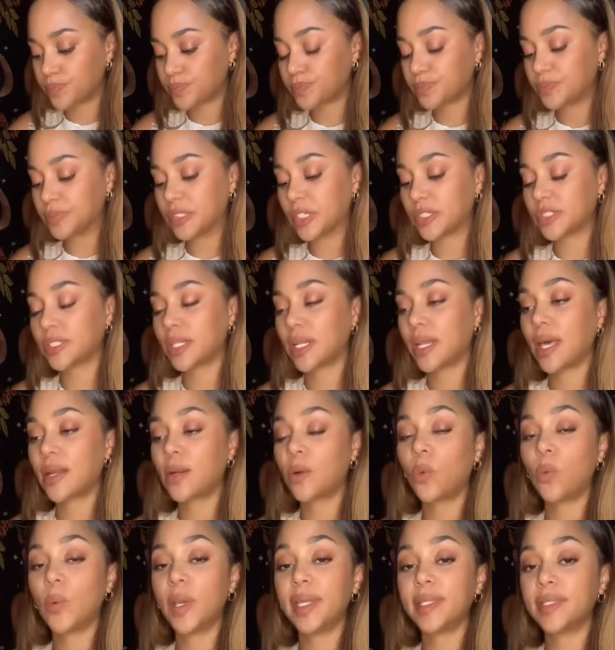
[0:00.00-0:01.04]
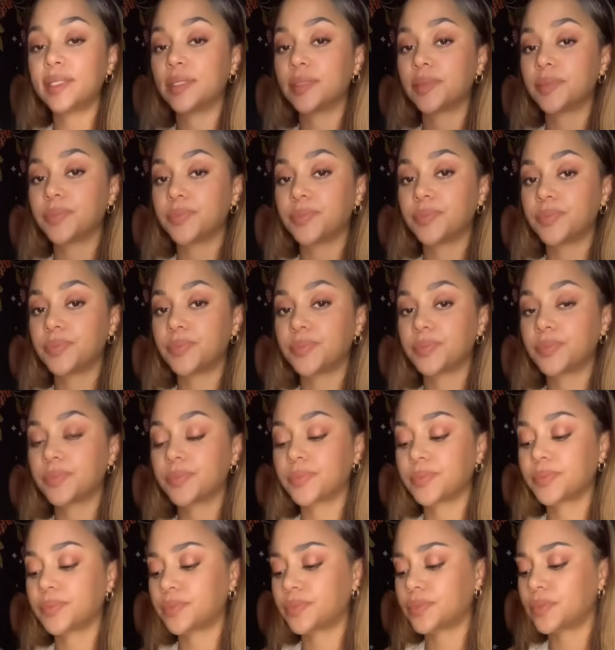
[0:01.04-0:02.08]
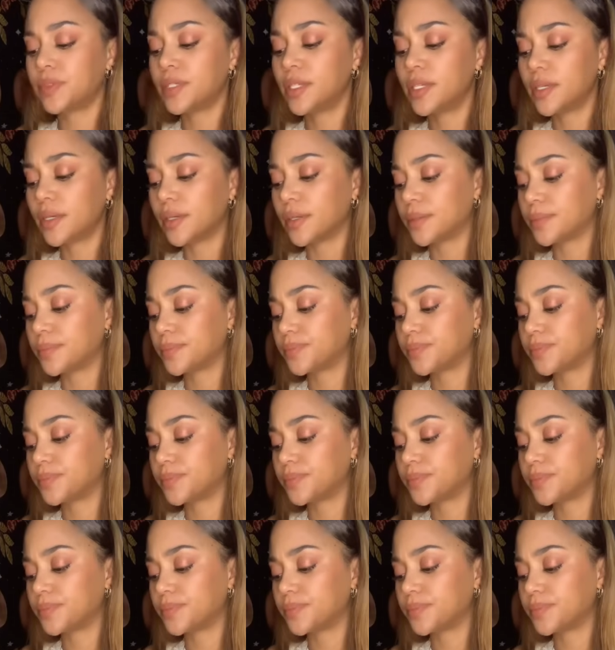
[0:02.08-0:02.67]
There's a lot of weight here.